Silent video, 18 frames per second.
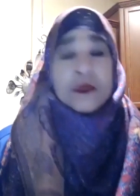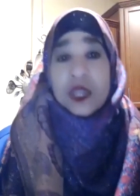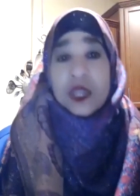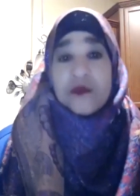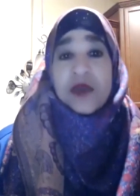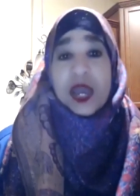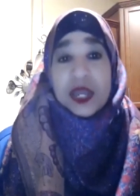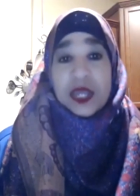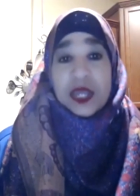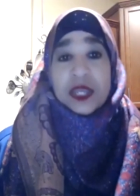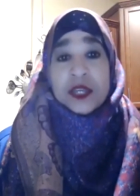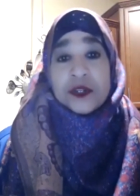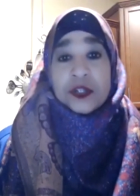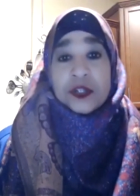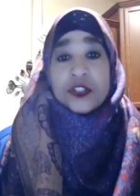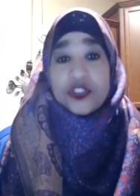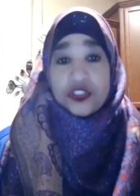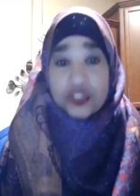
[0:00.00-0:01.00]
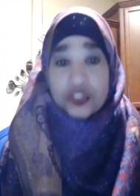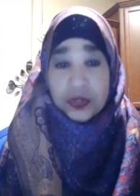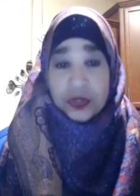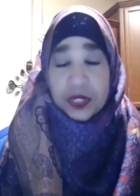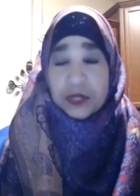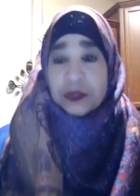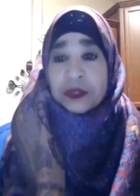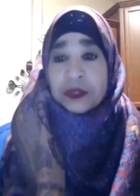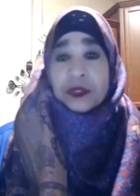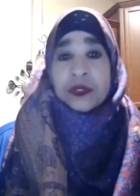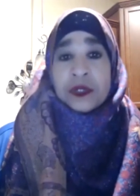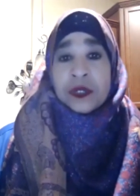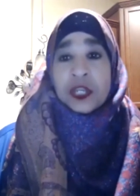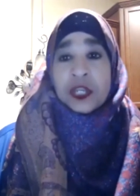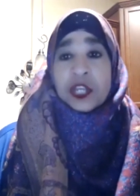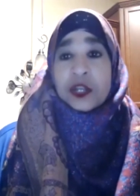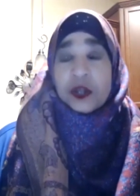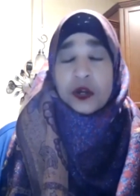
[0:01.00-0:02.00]
if I can get her to do it,
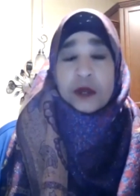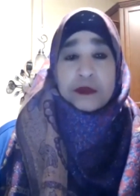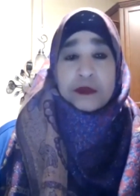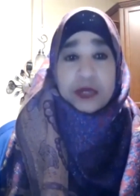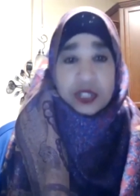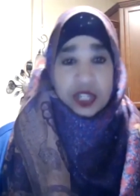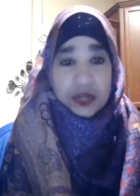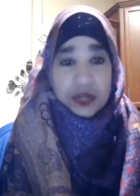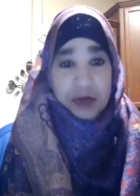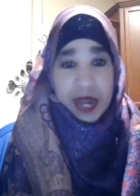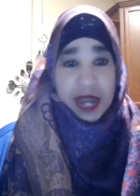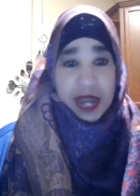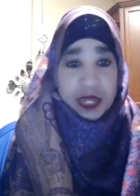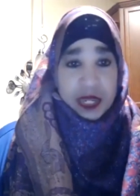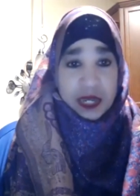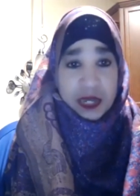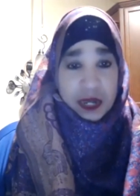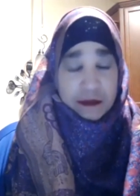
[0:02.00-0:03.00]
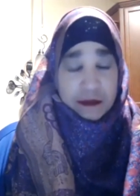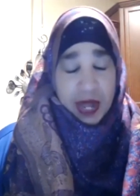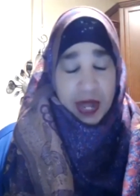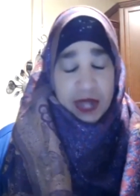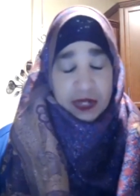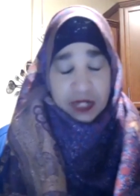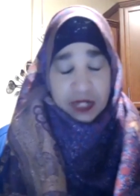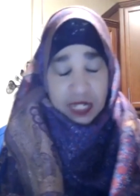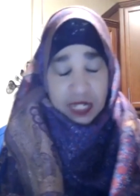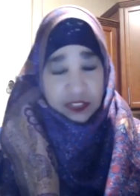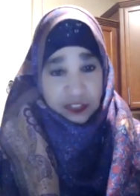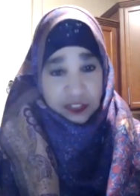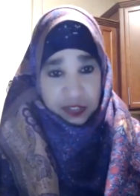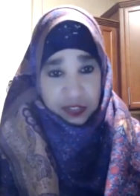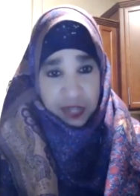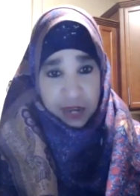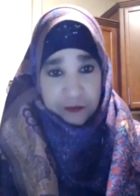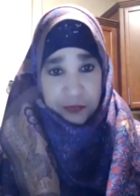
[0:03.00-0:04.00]
you know, and put the grand, uh, my nieces
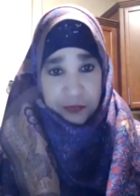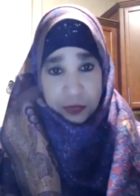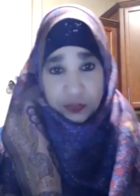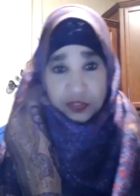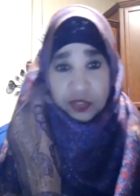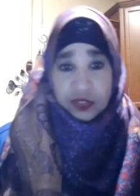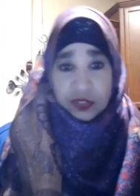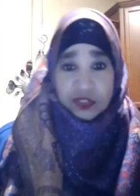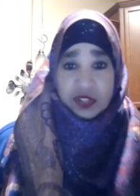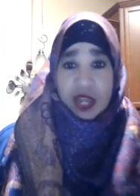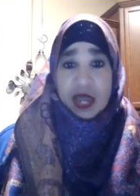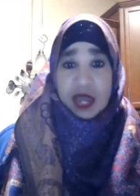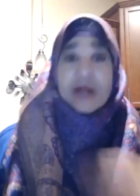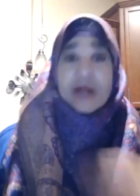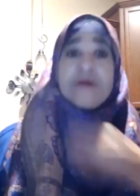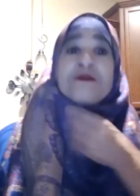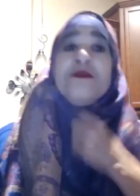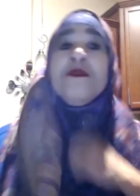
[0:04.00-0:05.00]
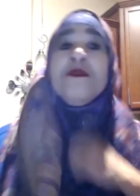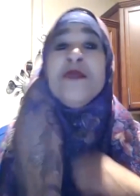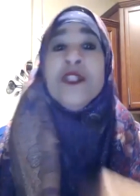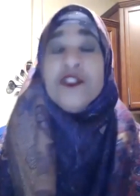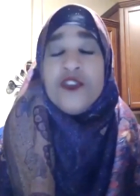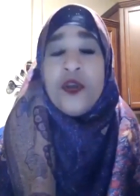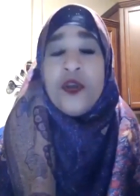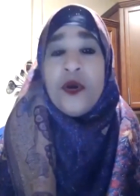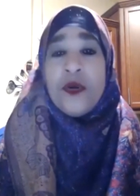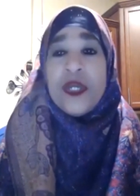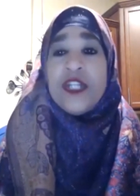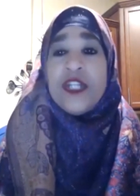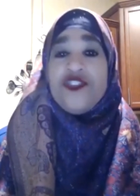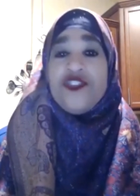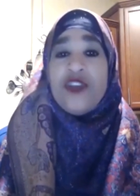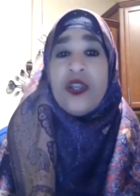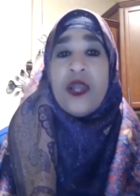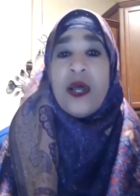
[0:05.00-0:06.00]
and nephews to the side. So
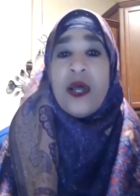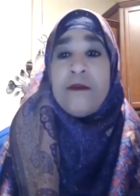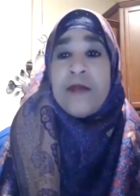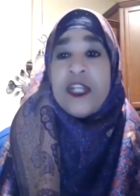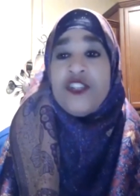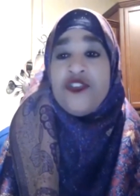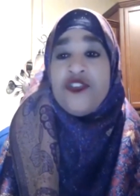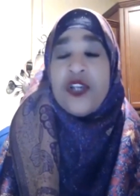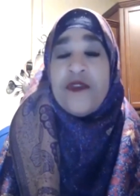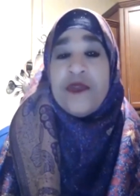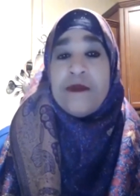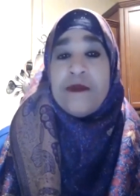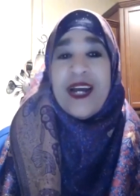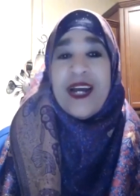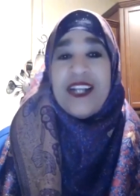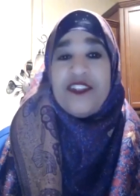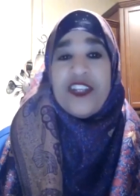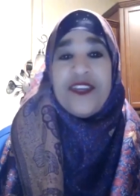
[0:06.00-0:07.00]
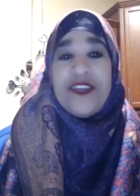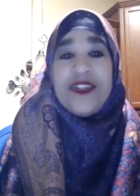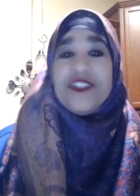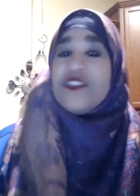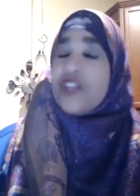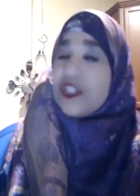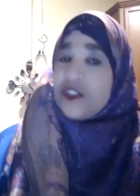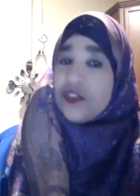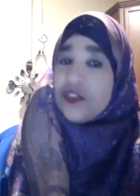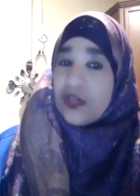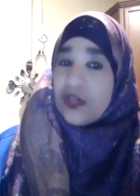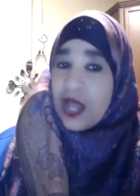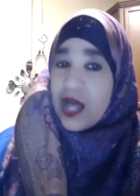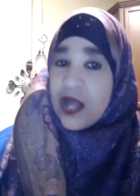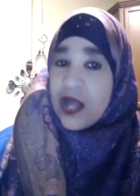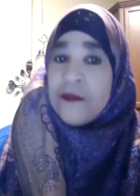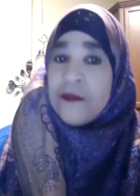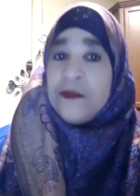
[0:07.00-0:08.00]
inshallah, make sure everybody's here at six
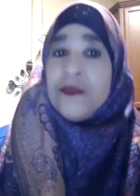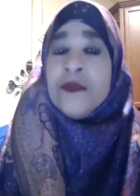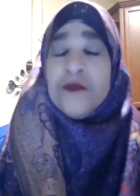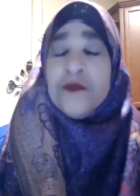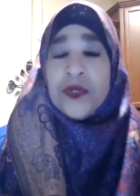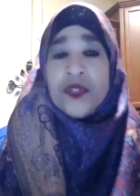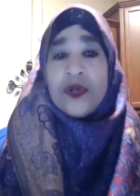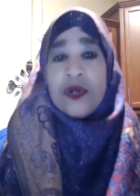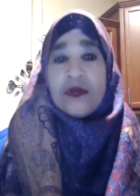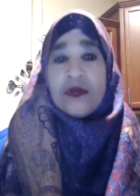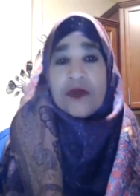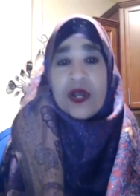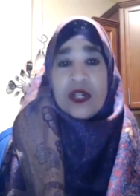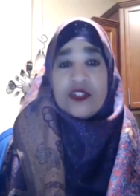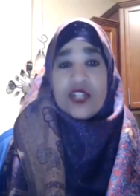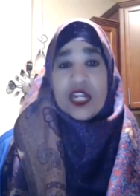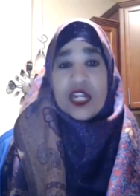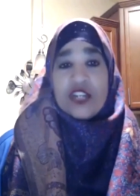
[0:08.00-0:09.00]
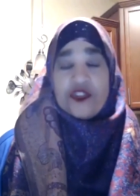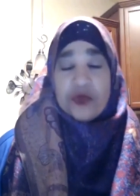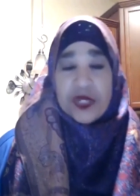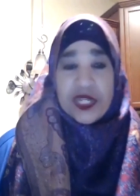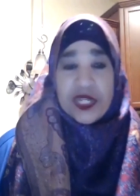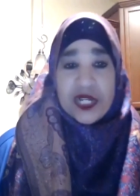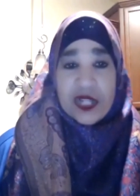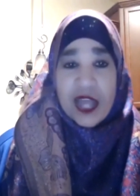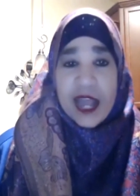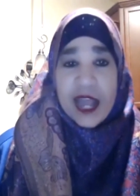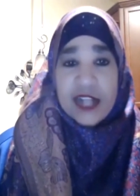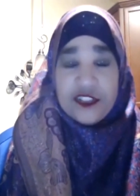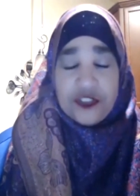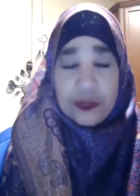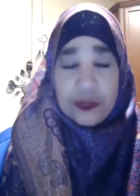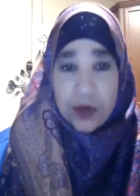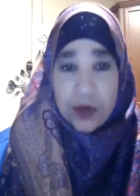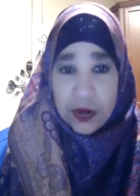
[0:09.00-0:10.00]
o'clock for the Quran Tajweed
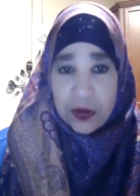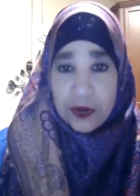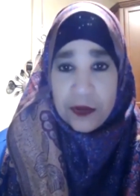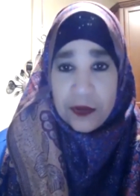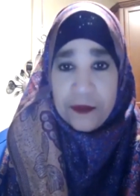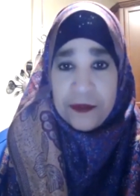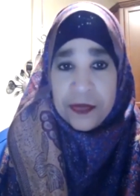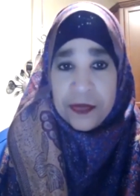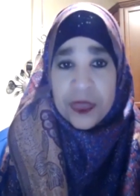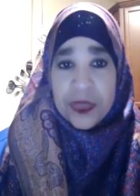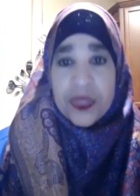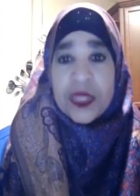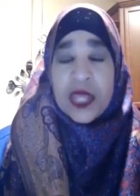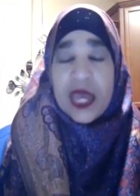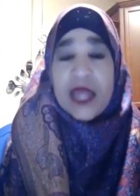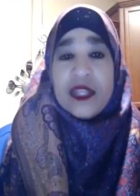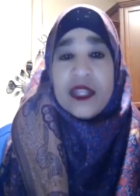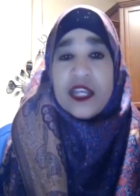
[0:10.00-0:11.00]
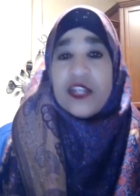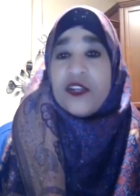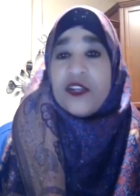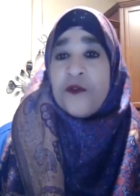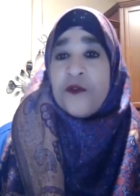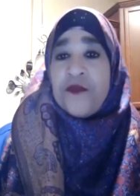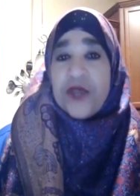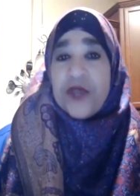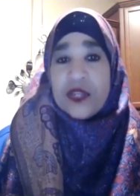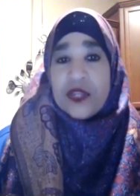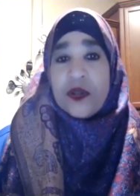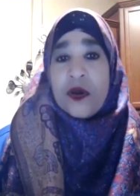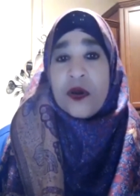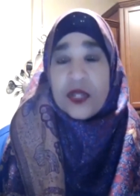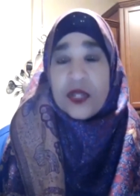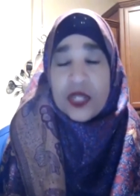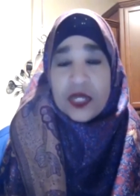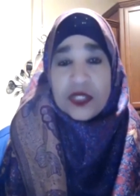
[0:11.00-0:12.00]
class tomorrow. And then don't forget
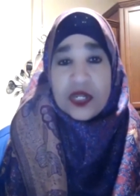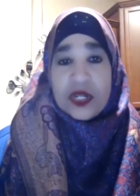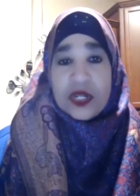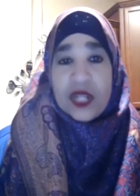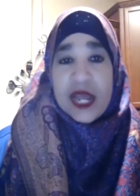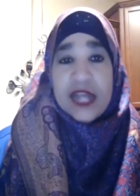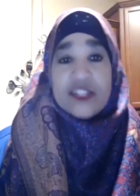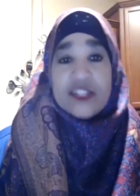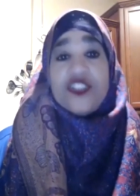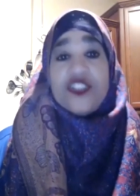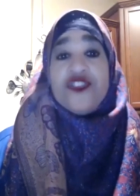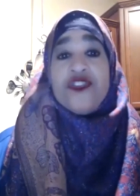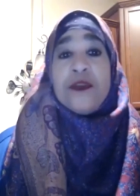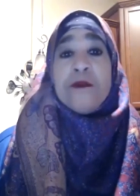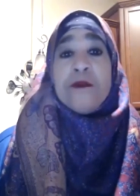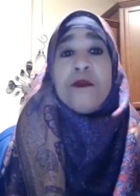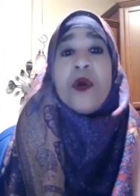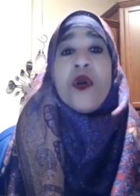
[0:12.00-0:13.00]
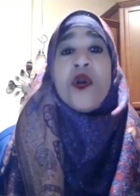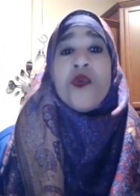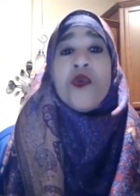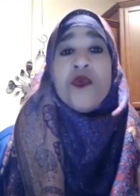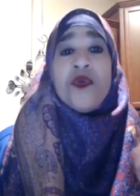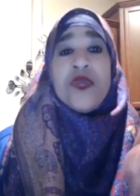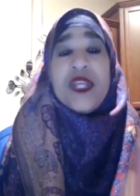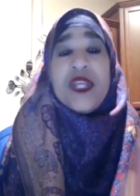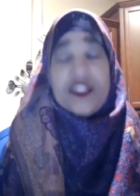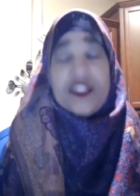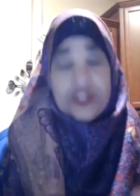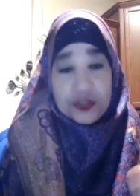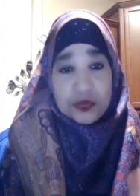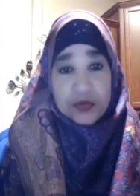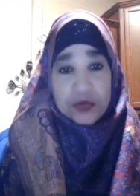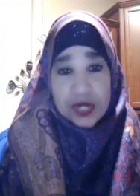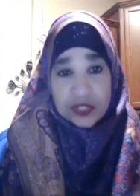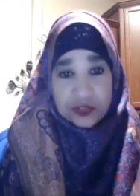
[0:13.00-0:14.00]
all the other classes. Tomorrow is
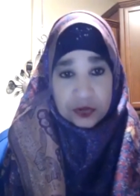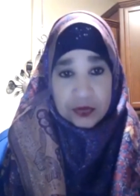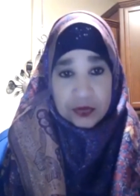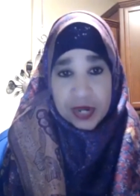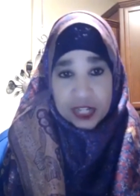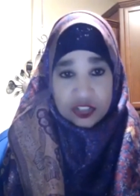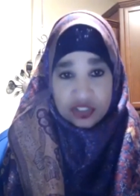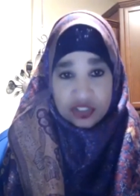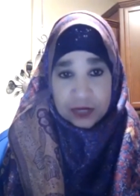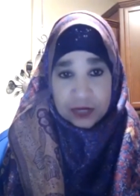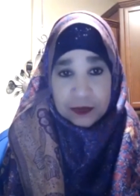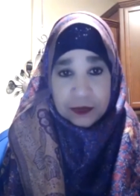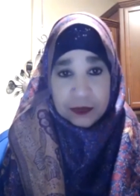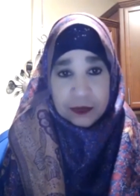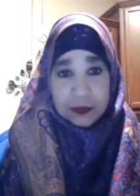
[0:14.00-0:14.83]
the resurrection.